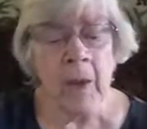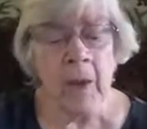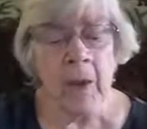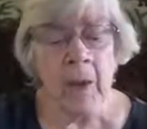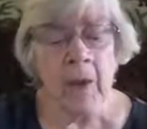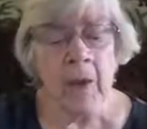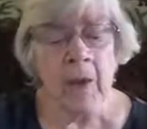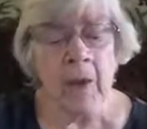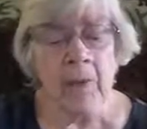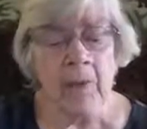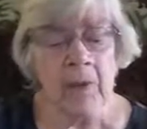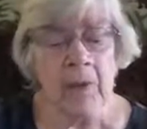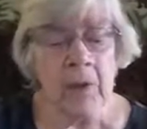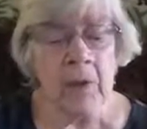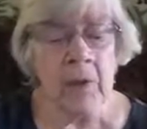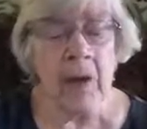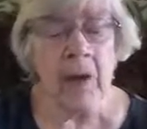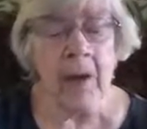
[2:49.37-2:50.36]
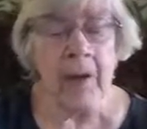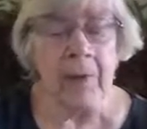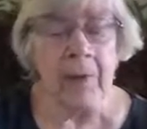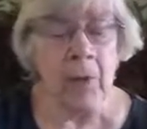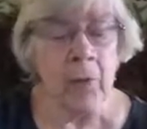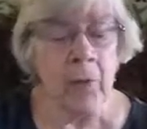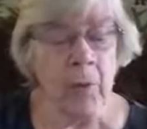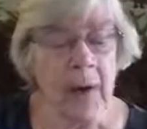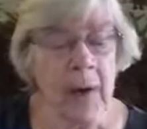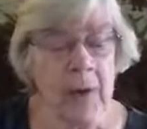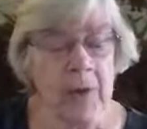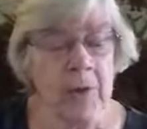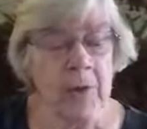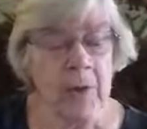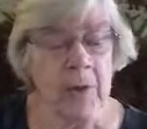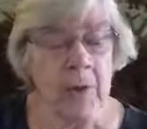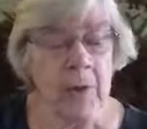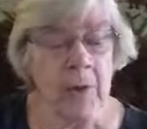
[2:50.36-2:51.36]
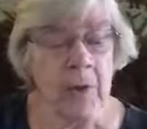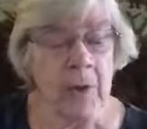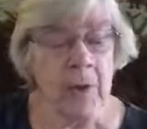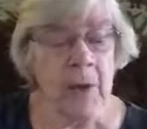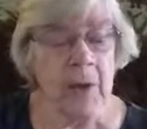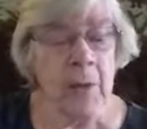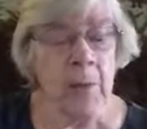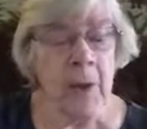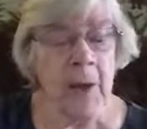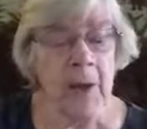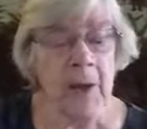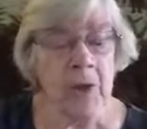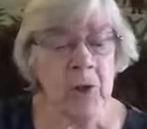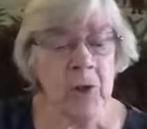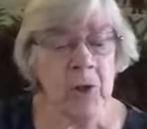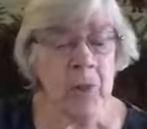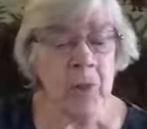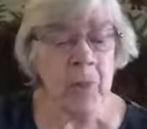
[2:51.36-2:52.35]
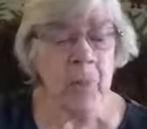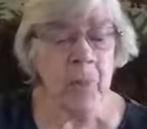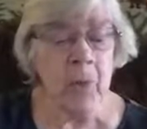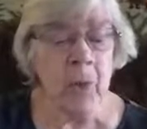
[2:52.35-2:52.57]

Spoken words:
He loved to lie in the grass in the pasture